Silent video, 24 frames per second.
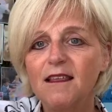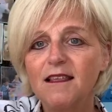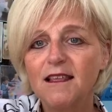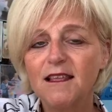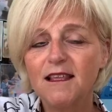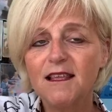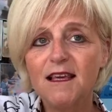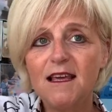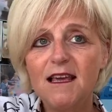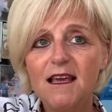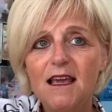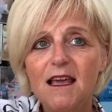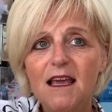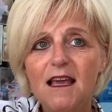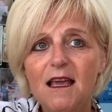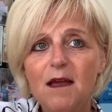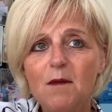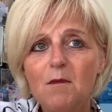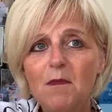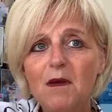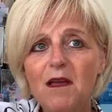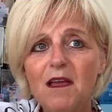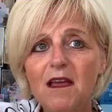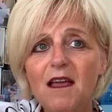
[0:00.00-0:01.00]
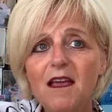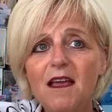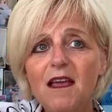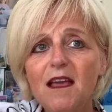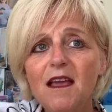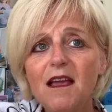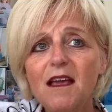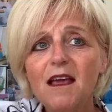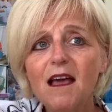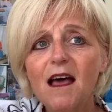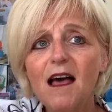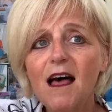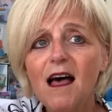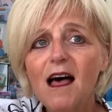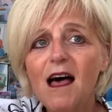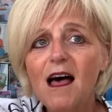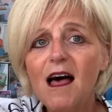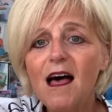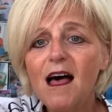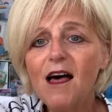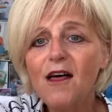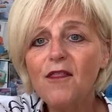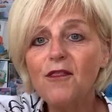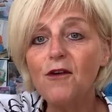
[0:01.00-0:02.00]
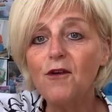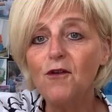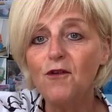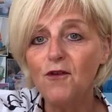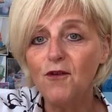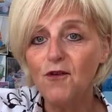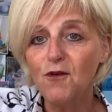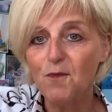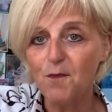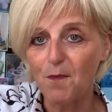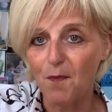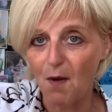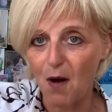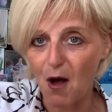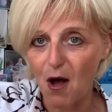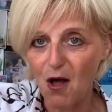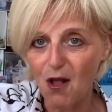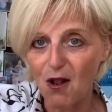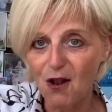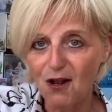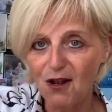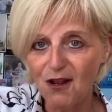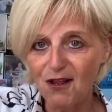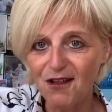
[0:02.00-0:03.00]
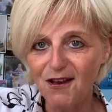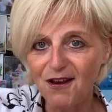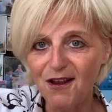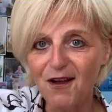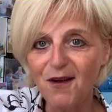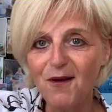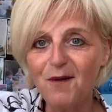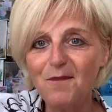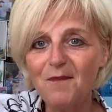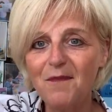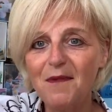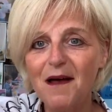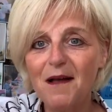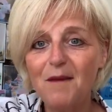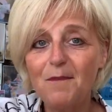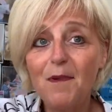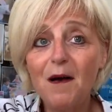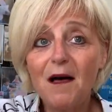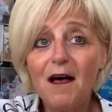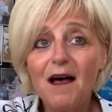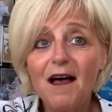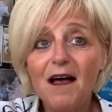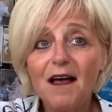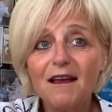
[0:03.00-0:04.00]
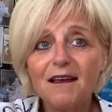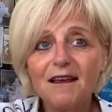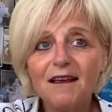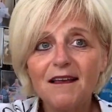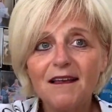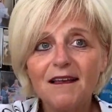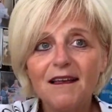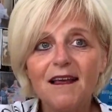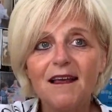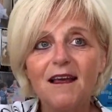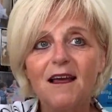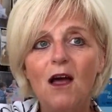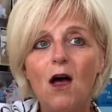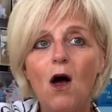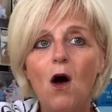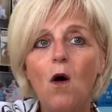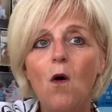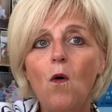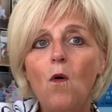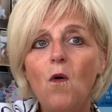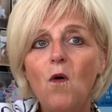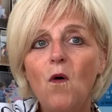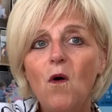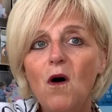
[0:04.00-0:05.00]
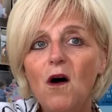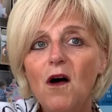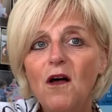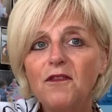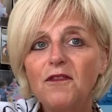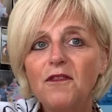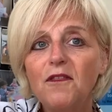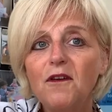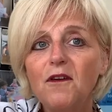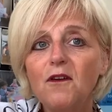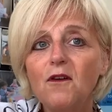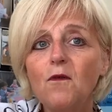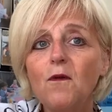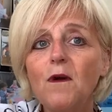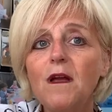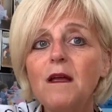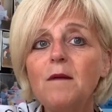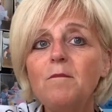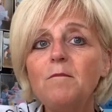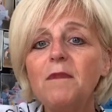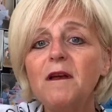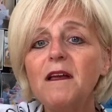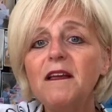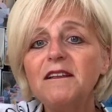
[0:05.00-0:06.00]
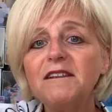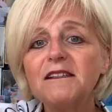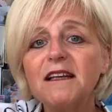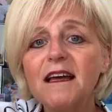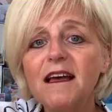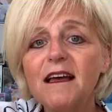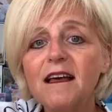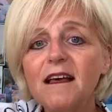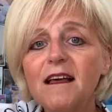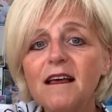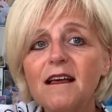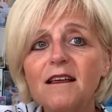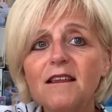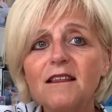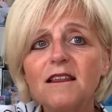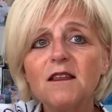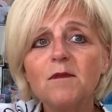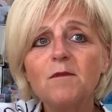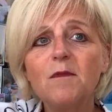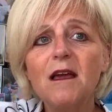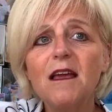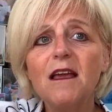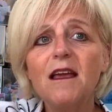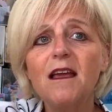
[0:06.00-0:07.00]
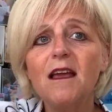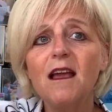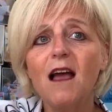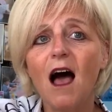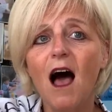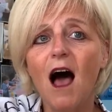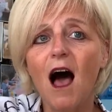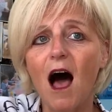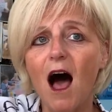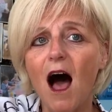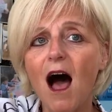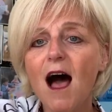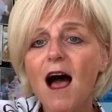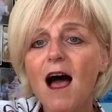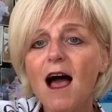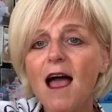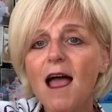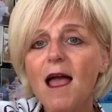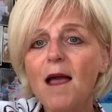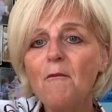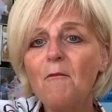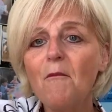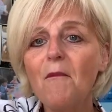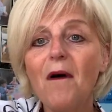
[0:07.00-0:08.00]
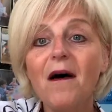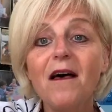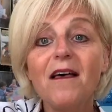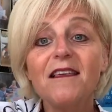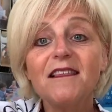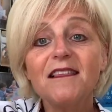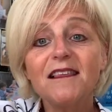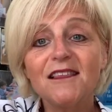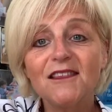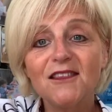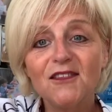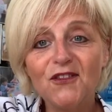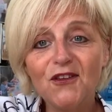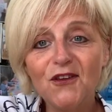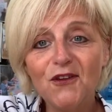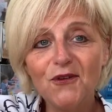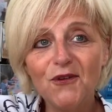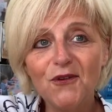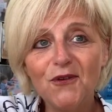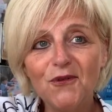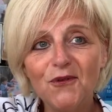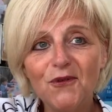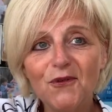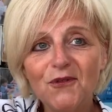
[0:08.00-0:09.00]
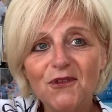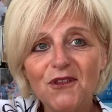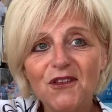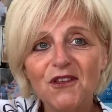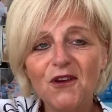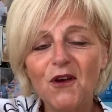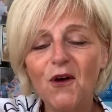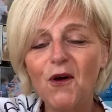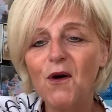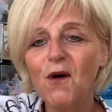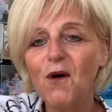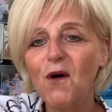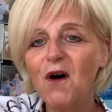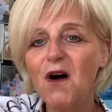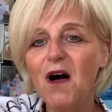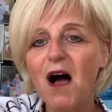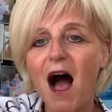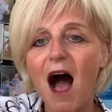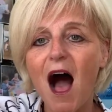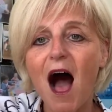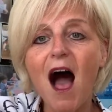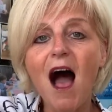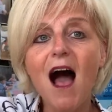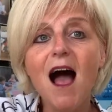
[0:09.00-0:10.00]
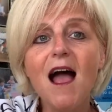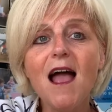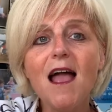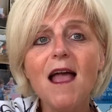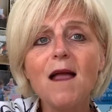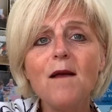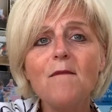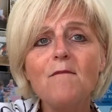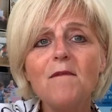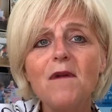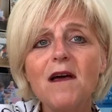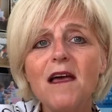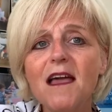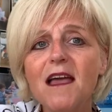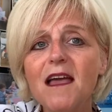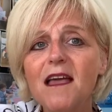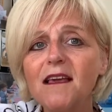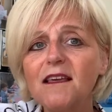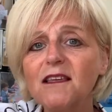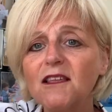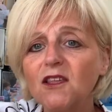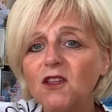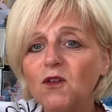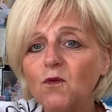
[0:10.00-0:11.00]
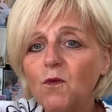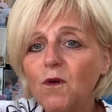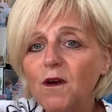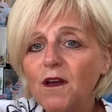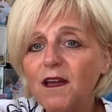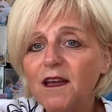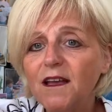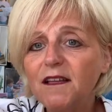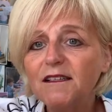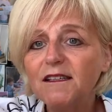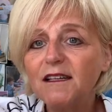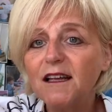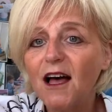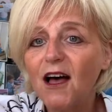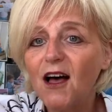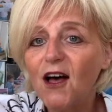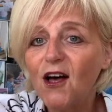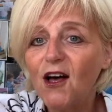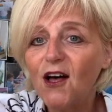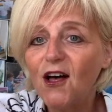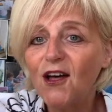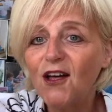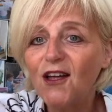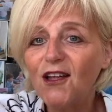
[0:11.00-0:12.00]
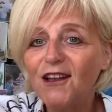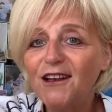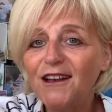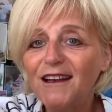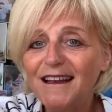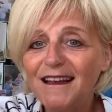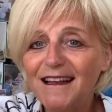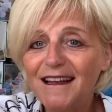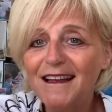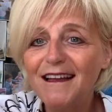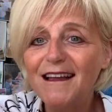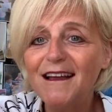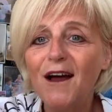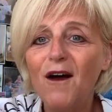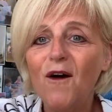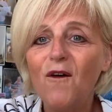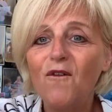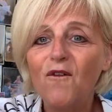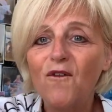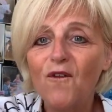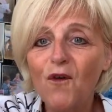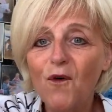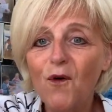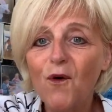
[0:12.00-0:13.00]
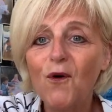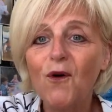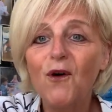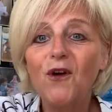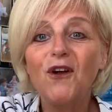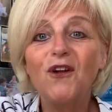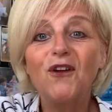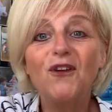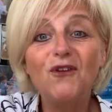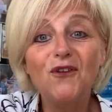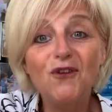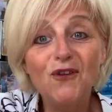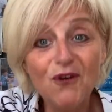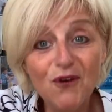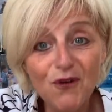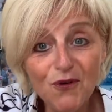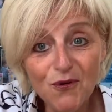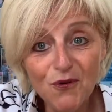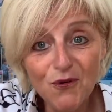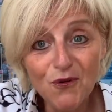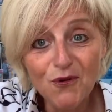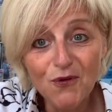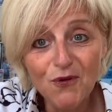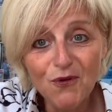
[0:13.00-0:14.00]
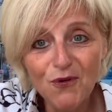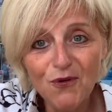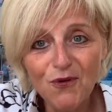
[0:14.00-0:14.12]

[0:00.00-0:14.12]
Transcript: See me gather pollen on my back. What the queen bee tells me, I must do. So I make sweet honey for you.